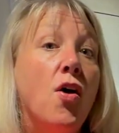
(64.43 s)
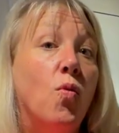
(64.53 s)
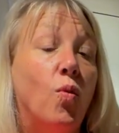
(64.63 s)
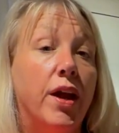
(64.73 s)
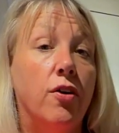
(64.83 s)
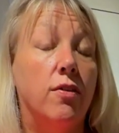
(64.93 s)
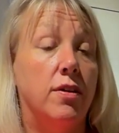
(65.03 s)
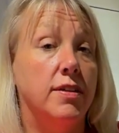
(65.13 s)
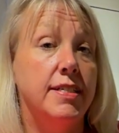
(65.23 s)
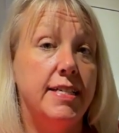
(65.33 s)
We are
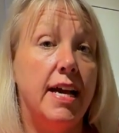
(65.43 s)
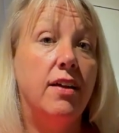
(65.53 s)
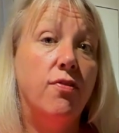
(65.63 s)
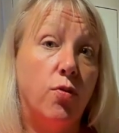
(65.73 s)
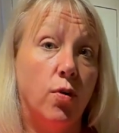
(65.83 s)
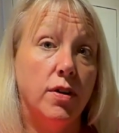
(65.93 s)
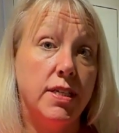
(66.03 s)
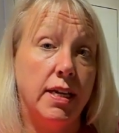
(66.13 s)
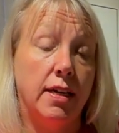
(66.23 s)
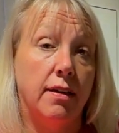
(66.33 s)
on deck
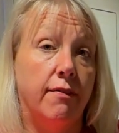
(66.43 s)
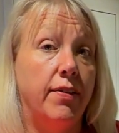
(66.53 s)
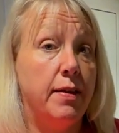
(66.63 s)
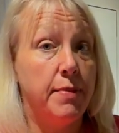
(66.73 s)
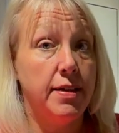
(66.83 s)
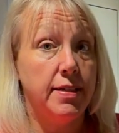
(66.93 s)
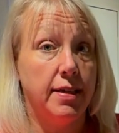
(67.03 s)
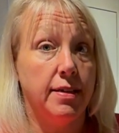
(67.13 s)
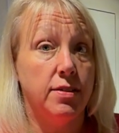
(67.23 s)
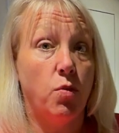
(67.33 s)
14 of
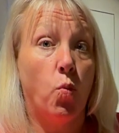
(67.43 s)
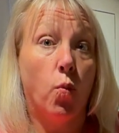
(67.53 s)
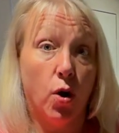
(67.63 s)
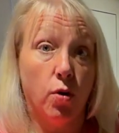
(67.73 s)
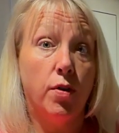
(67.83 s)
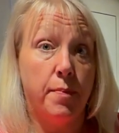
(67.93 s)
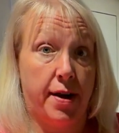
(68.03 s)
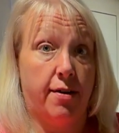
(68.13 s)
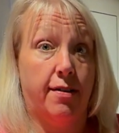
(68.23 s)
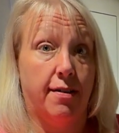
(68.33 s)
MSC's World
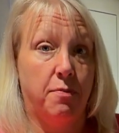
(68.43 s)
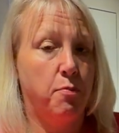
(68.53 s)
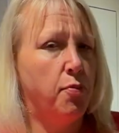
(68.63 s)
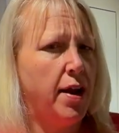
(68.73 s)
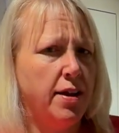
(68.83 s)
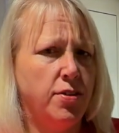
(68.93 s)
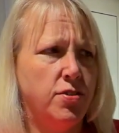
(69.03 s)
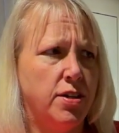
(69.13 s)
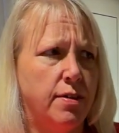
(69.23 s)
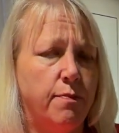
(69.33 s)
America. Brand new
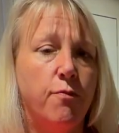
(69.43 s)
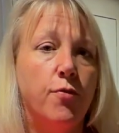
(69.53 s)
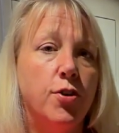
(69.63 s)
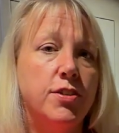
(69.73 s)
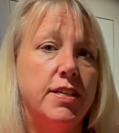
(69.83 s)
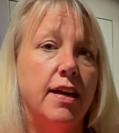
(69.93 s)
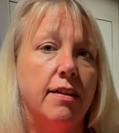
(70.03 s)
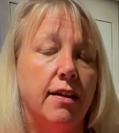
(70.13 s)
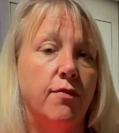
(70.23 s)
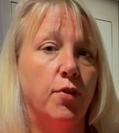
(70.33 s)
ship, first
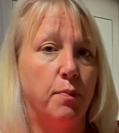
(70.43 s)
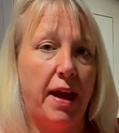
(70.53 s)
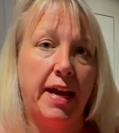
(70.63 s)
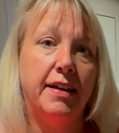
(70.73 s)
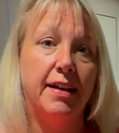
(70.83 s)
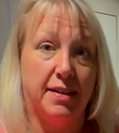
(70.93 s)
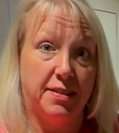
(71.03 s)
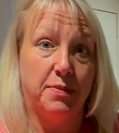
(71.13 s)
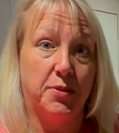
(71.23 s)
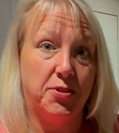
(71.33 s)
sailing for paid
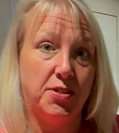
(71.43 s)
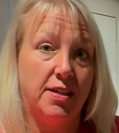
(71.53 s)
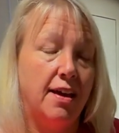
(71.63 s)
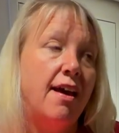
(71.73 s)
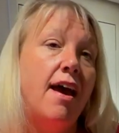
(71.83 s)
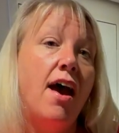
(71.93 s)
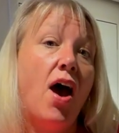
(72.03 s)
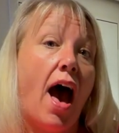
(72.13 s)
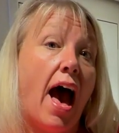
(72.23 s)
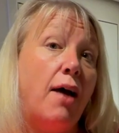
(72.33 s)
customers.
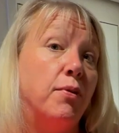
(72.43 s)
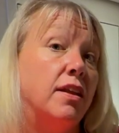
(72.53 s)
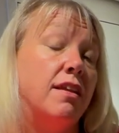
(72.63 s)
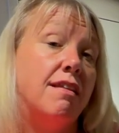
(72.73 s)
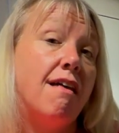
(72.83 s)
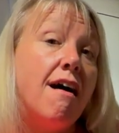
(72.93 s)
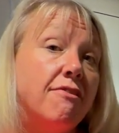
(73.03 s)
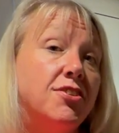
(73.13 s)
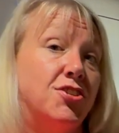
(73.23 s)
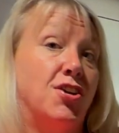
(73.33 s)
I would love
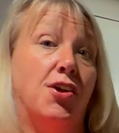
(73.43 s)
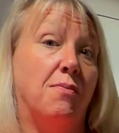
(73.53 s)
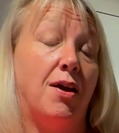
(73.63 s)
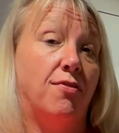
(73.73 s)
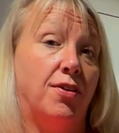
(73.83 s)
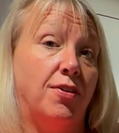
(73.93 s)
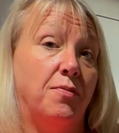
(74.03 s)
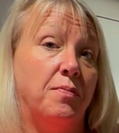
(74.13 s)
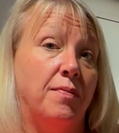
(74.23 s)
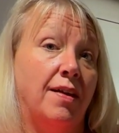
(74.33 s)
to show you my
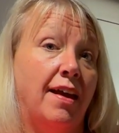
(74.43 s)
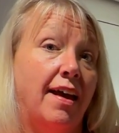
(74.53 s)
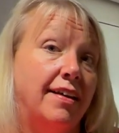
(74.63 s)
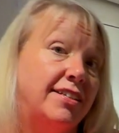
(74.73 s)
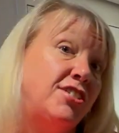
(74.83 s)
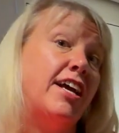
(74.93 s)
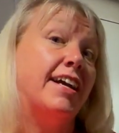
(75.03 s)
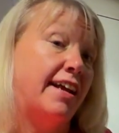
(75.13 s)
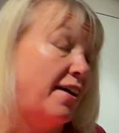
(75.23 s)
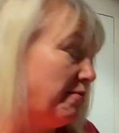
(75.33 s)
room. Check
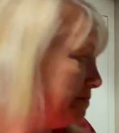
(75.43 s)
it out.